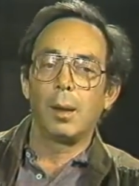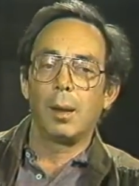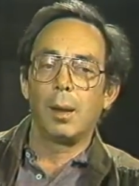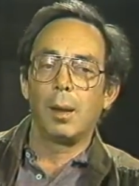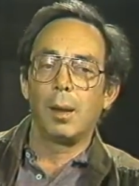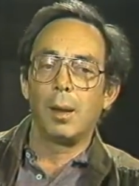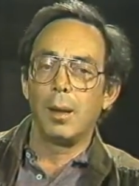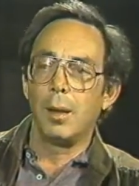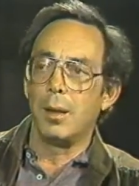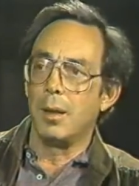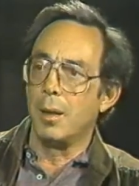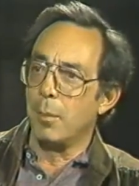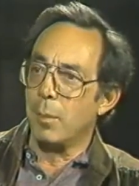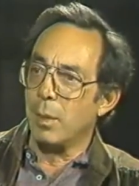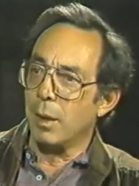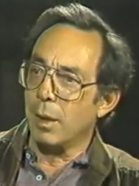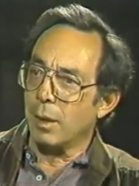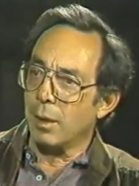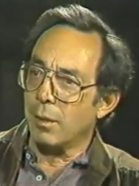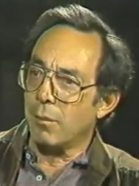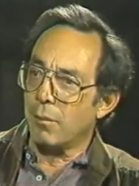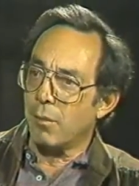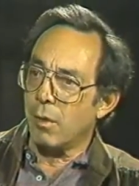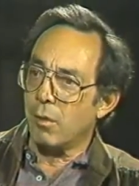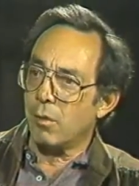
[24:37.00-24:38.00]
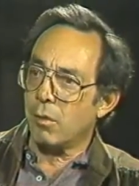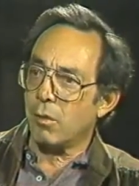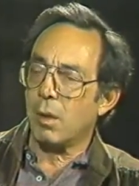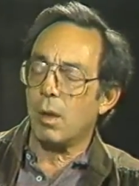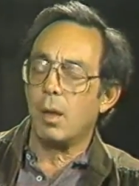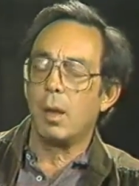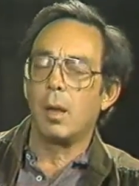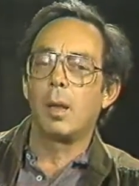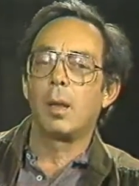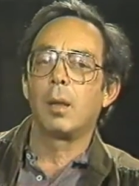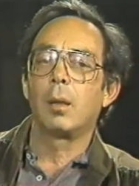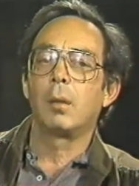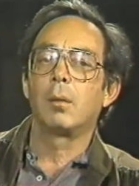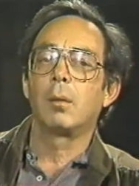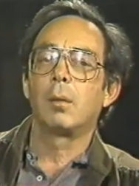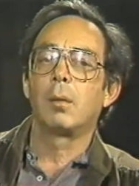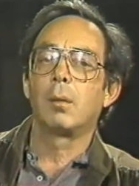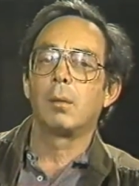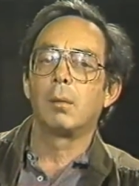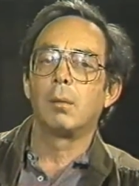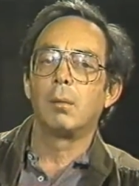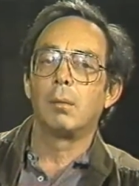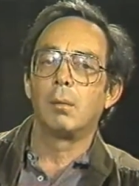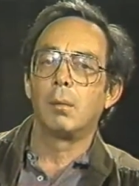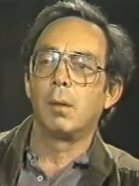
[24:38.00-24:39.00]
uh, in the middle of this crowd
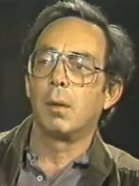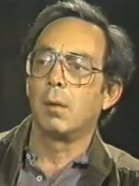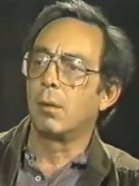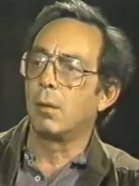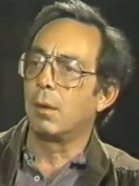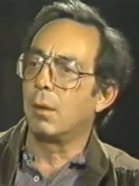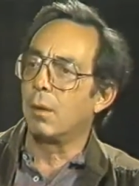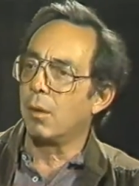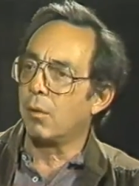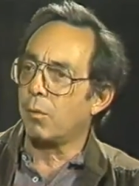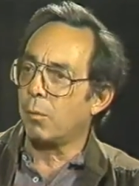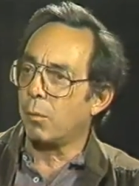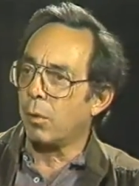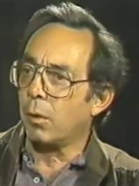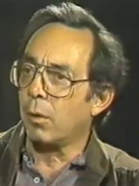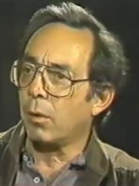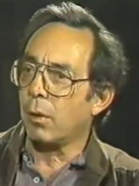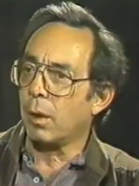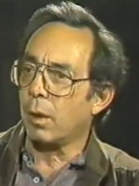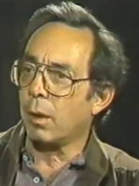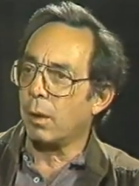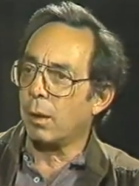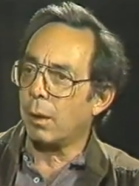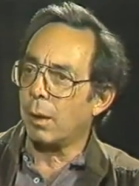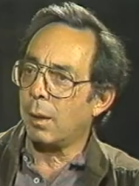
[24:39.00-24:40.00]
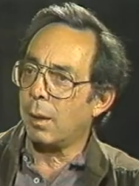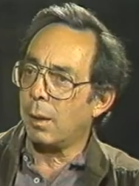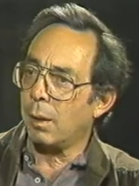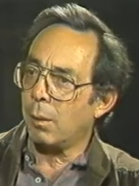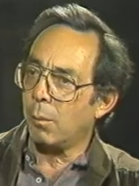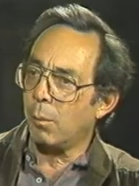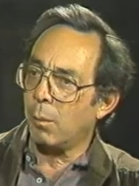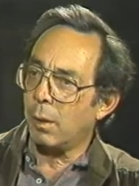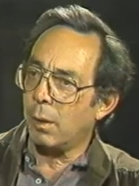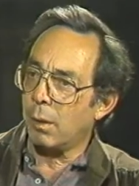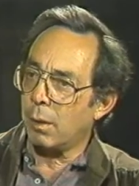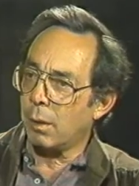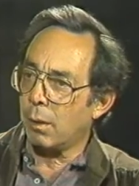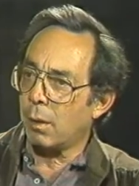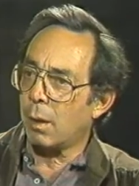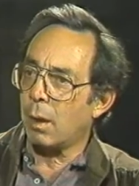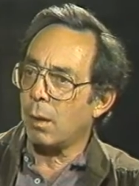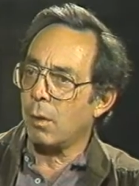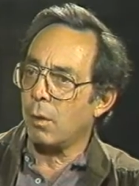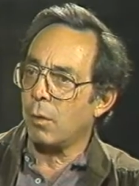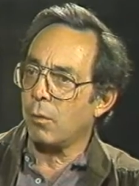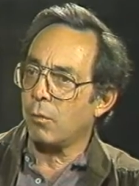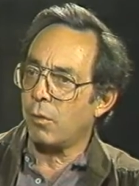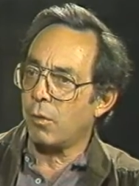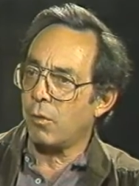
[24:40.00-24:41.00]
to go to this rural area where there
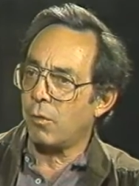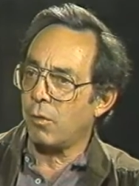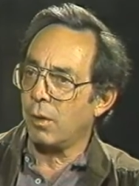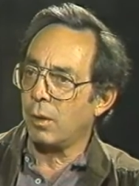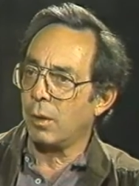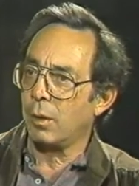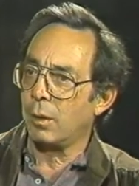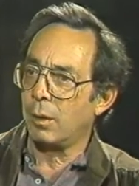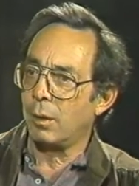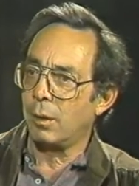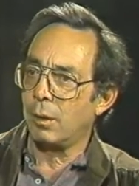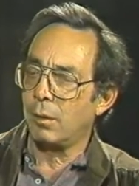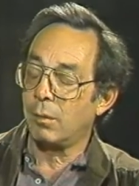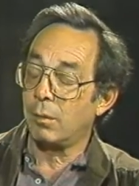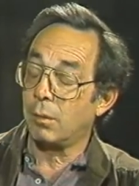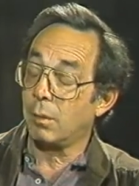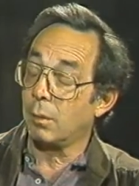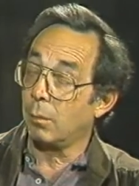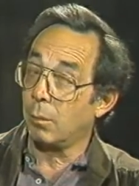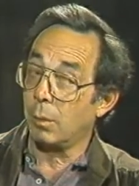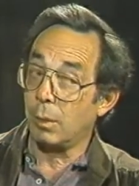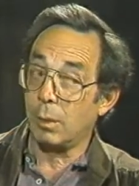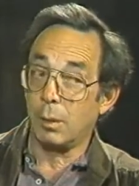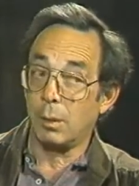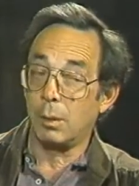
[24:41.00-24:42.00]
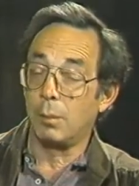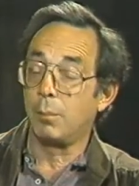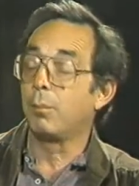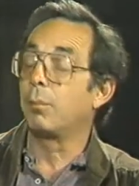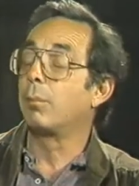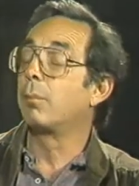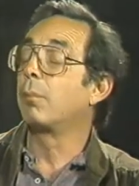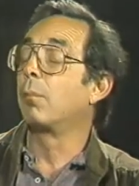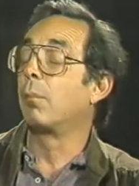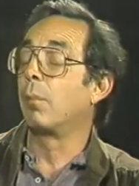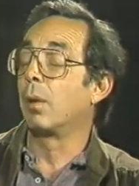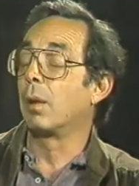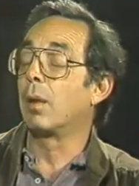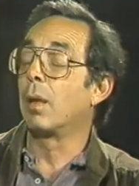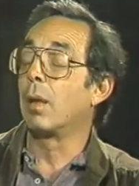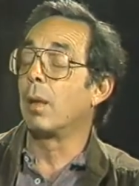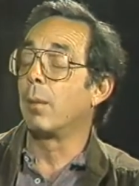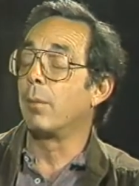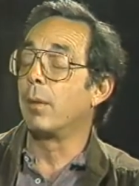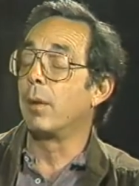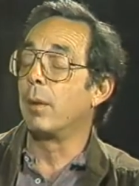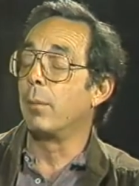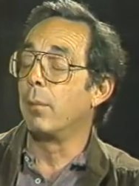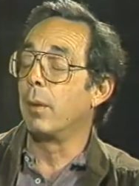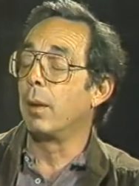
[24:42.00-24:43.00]
are no facilities and where we'll
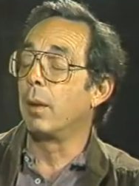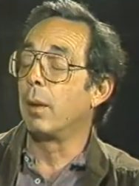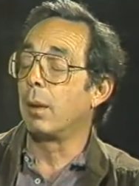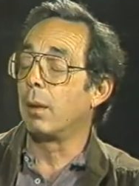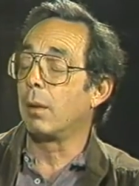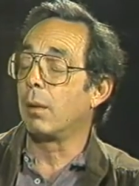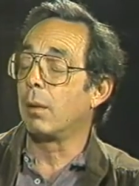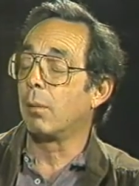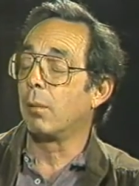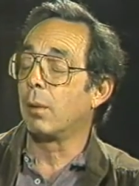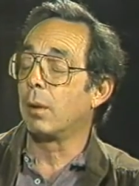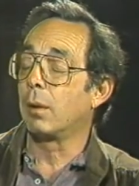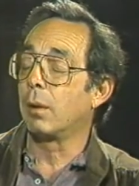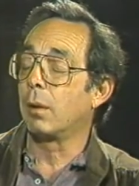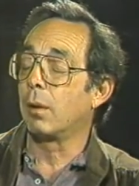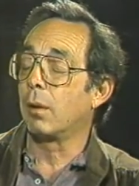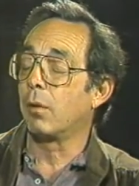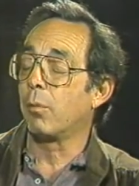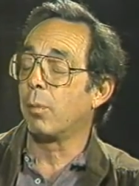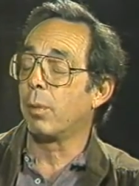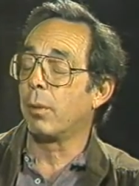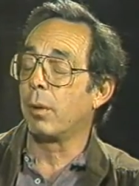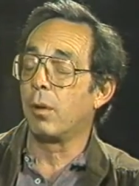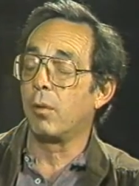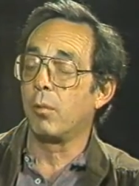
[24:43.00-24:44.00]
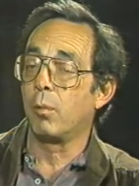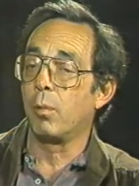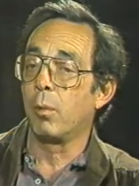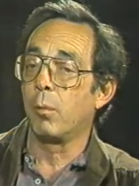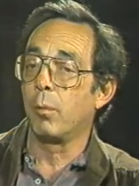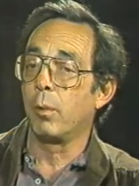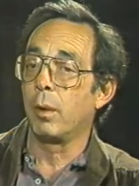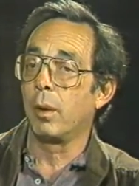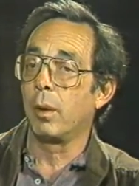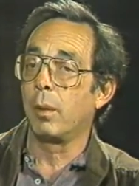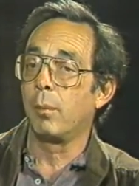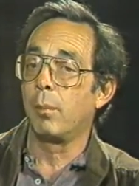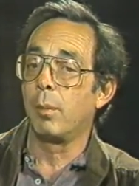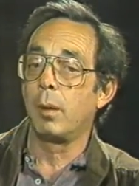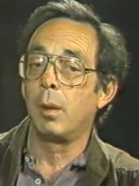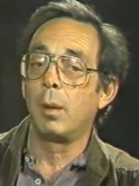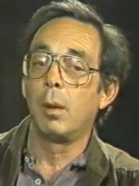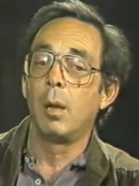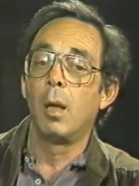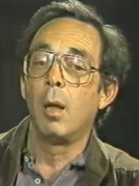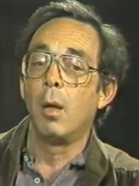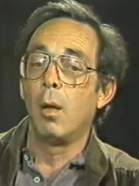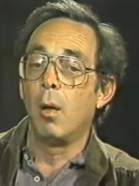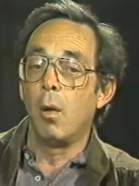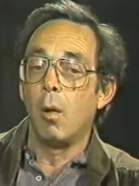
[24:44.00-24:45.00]
come in a minute to what their experience will really
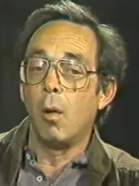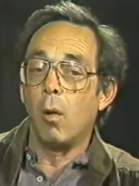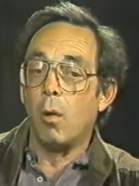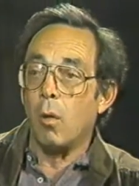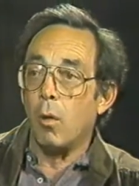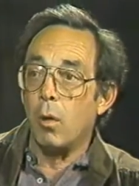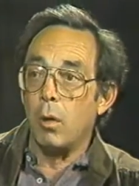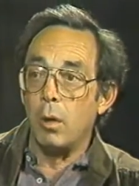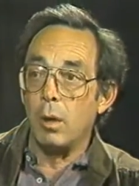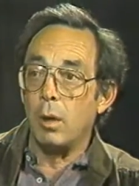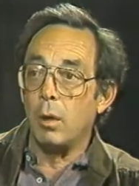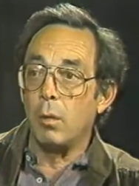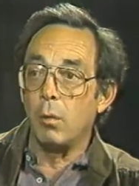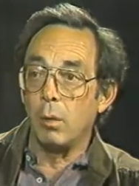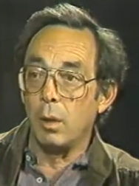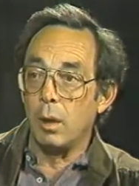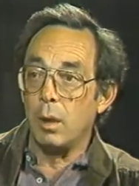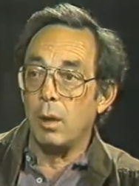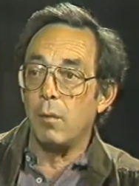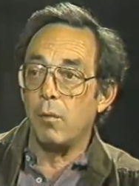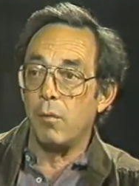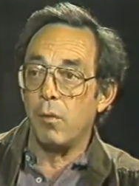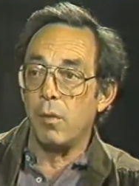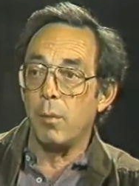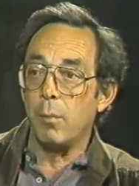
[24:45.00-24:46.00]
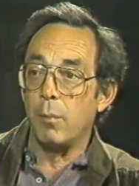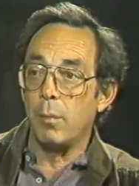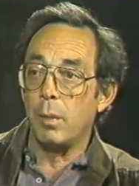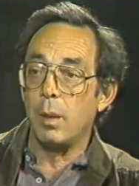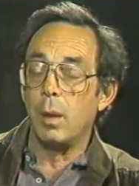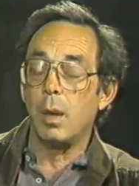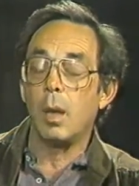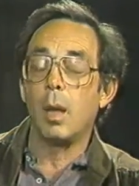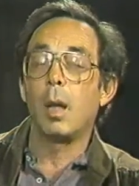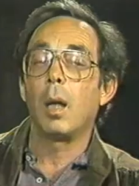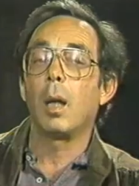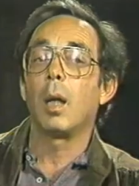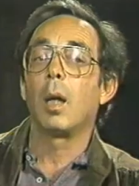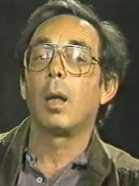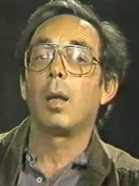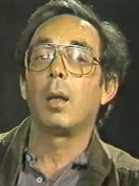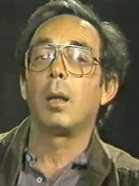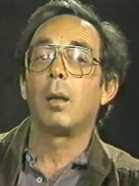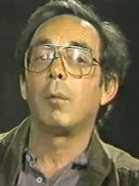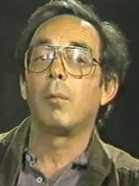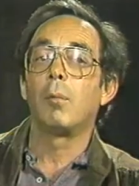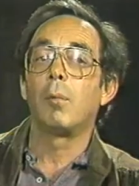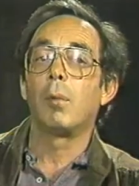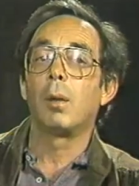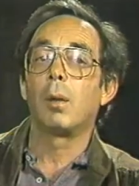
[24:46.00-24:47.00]
be? Or do you leave them
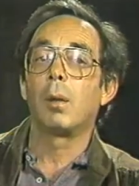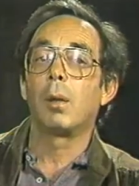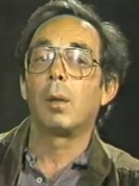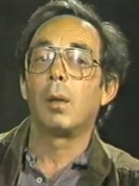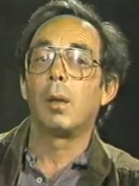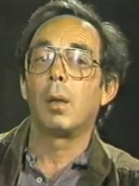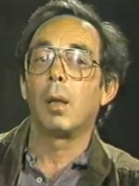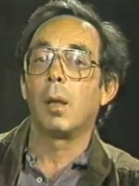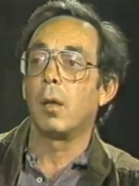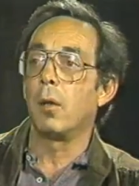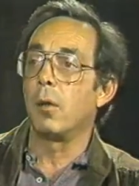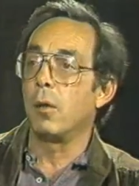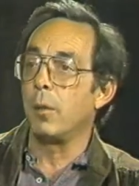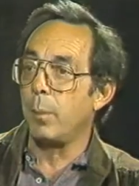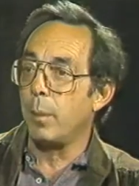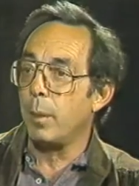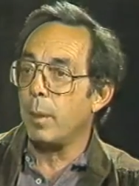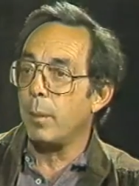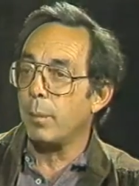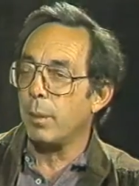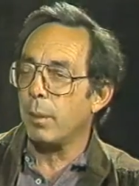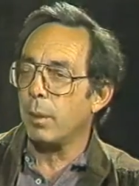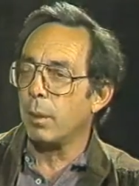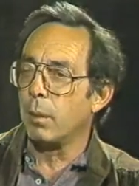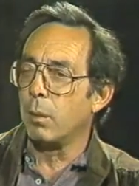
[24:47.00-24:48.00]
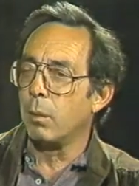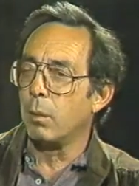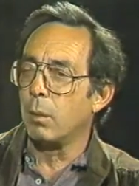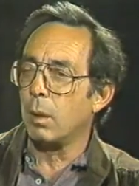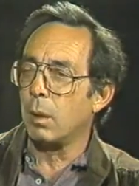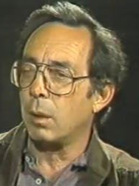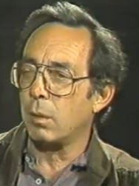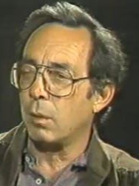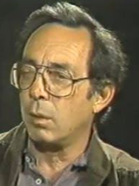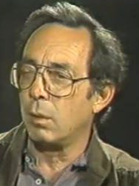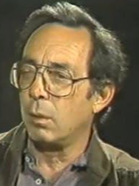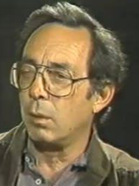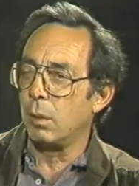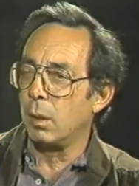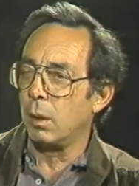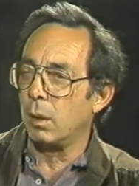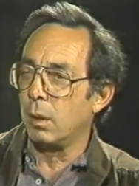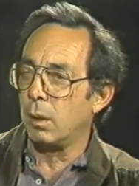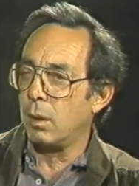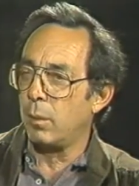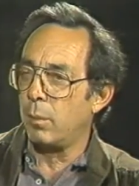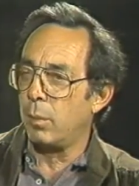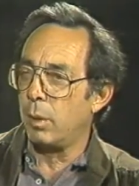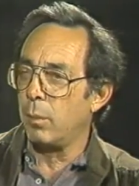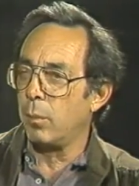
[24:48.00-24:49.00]
behind with the other people who are too
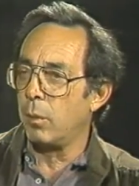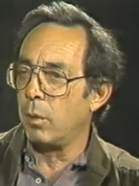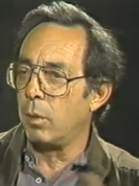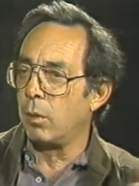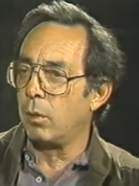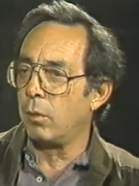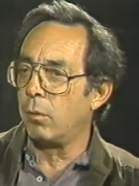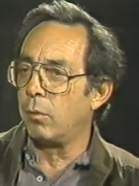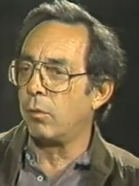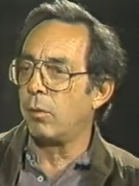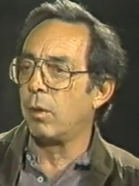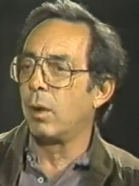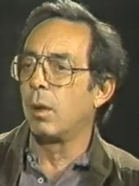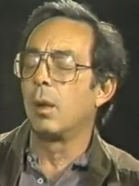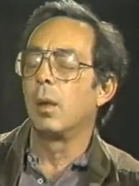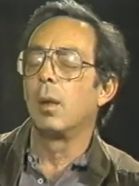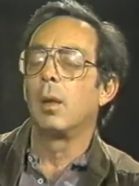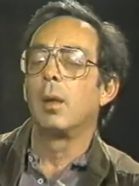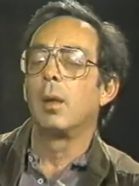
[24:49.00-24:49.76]
ill to be moved?